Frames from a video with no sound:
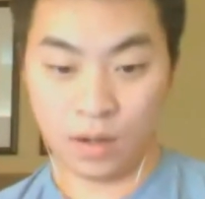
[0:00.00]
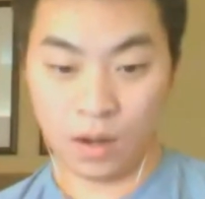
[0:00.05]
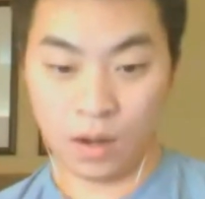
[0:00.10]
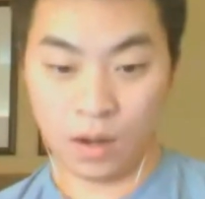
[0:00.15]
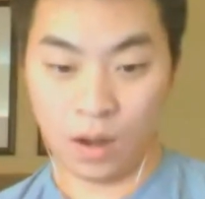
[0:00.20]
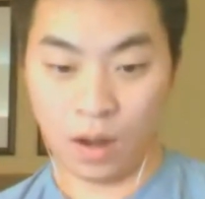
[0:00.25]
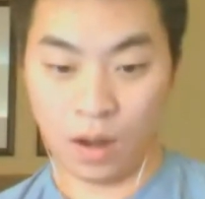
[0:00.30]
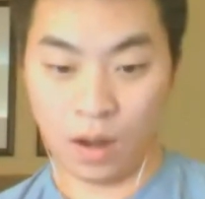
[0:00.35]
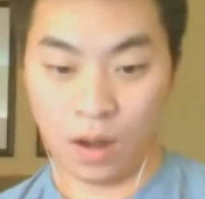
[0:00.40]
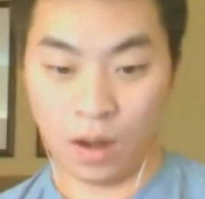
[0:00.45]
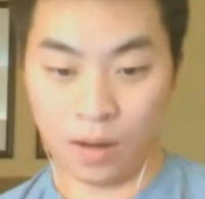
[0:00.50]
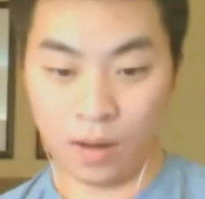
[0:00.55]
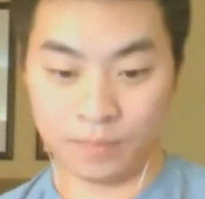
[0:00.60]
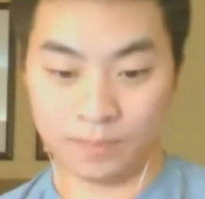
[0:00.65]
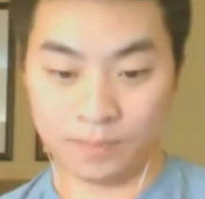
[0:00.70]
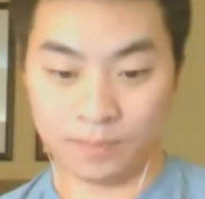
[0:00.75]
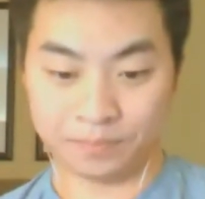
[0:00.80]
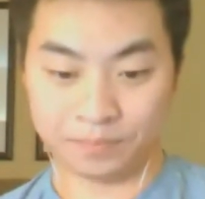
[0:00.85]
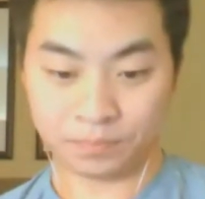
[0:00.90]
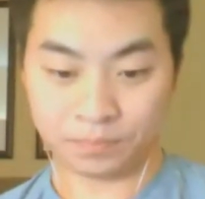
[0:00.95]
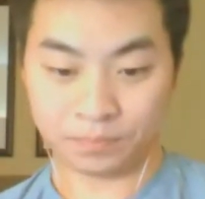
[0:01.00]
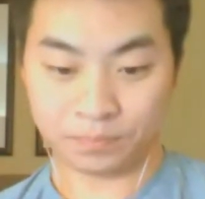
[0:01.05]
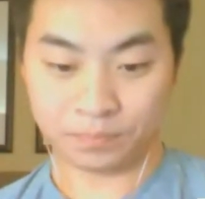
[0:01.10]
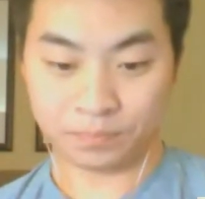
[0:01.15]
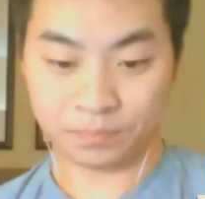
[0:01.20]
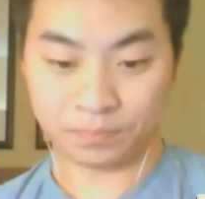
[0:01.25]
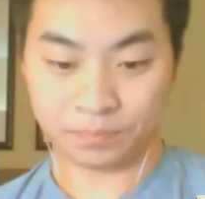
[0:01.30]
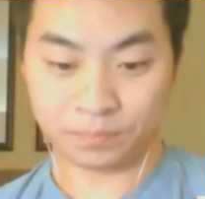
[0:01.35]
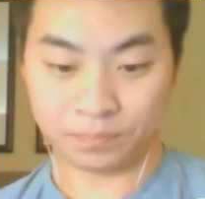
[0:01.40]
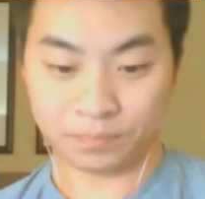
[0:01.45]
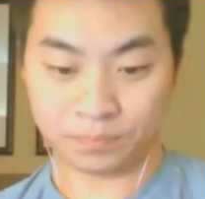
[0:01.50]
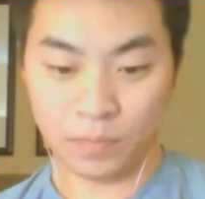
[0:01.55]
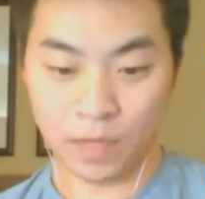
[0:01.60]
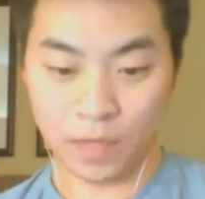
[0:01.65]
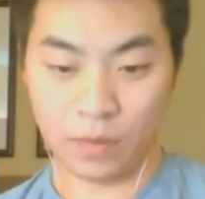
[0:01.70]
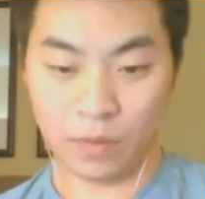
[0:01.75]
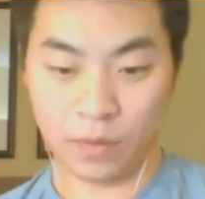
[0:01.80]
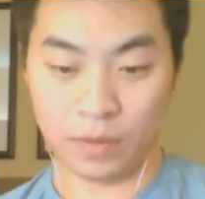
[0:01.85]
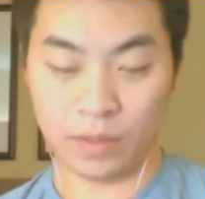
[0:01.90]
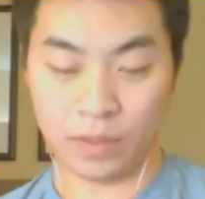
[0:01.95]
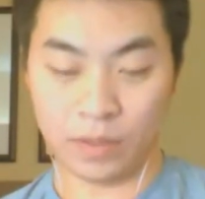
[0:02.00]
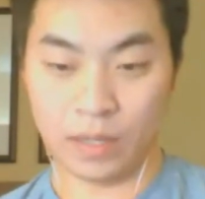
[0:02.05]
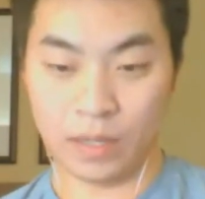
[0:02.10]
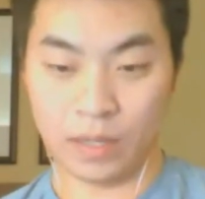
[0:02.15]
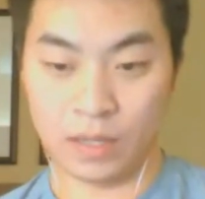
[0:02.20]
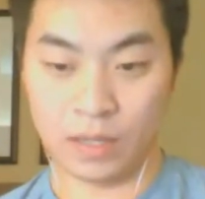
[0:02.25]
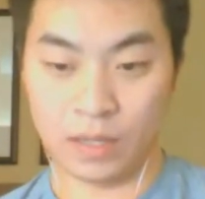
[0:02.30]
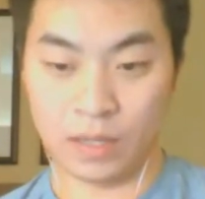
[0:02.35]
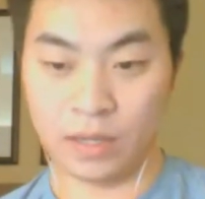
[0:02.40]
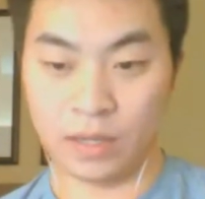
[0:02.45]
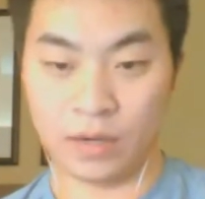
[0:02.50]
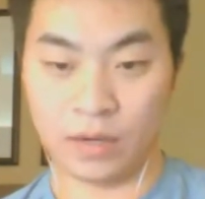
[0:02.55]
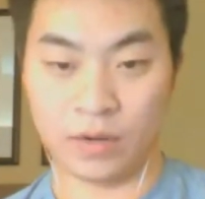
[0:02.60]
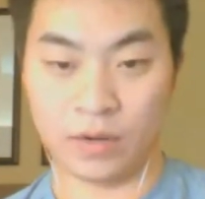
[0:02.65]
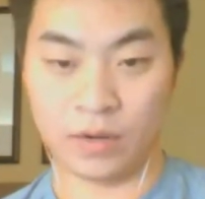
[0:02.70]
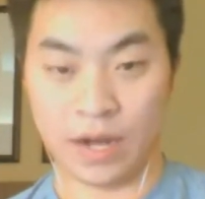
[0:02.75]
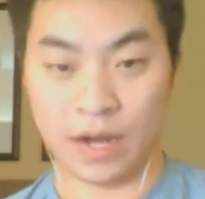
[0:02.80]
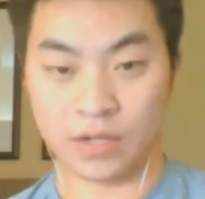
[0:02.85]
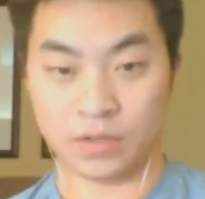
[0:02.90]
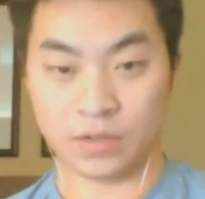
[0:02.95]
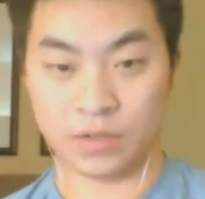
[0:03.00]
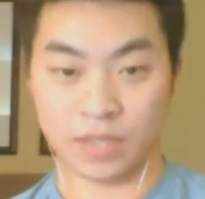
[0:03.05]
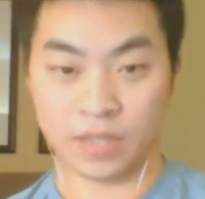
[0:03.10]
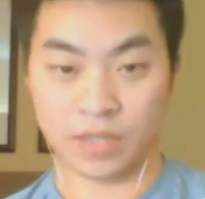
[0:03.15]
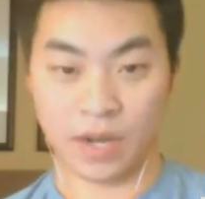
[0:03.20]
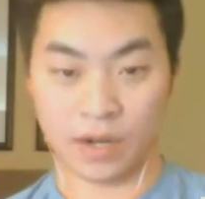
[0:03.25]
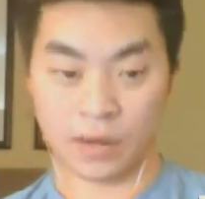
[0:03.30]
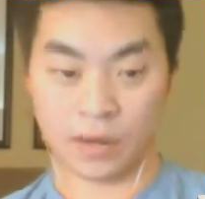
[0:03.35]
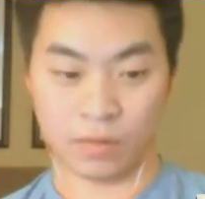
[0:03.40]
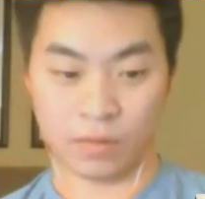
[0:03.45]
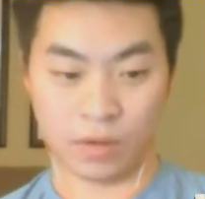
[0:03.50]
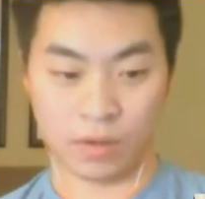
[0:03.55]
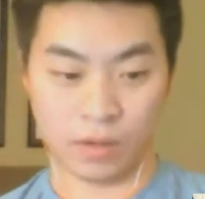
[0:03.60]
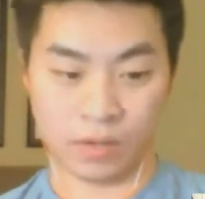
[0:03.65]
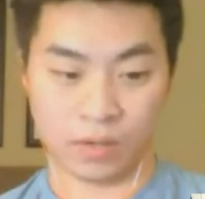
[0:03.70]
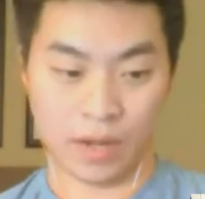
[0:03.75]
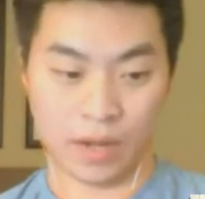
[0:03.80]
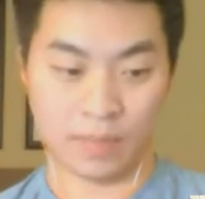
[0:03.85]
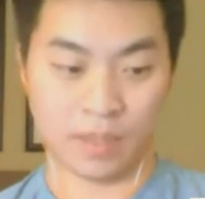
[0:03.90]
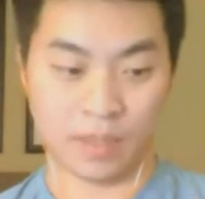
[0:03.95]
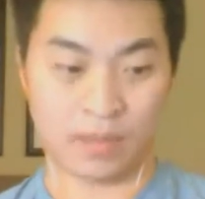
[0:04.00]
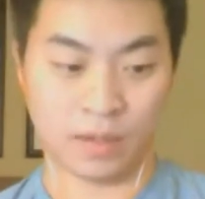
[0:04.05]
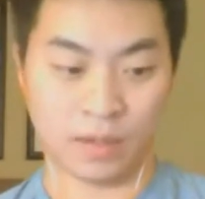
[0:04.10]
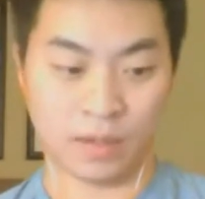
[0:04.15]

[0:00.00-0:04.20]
you know, in the international soccer world. I mean,